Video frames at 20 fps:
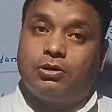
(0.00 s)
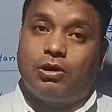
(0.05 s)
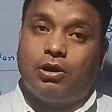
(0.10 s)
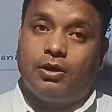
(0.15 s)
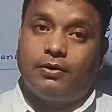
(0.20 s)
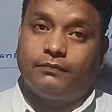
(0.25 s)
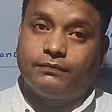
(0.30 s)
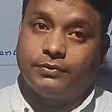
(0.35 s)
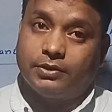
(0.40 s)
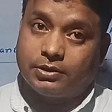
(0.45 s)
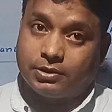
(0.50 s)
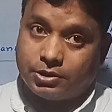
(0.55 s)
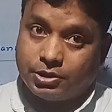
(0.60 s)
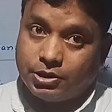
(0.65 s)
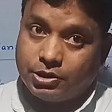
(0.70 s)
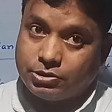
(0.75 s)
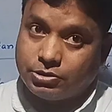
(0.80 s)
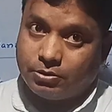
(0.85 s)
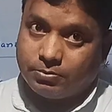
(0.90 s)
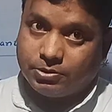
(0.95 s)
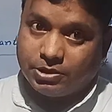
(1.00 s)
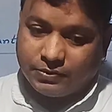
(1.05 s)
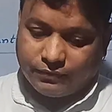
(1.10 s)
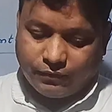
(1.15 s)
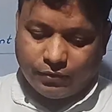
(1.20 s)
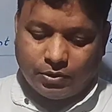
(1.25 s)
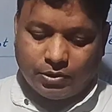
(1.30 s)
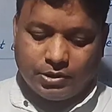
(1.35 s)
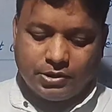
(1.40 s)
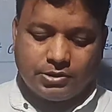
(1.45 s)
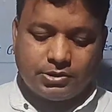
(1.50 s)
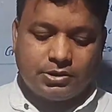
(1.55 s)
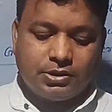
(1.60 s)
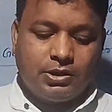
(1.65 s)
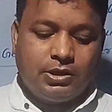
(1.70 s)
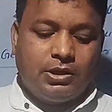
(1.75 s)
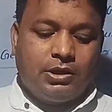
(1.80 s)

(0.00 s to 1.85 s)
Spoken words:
of the trees of this forest.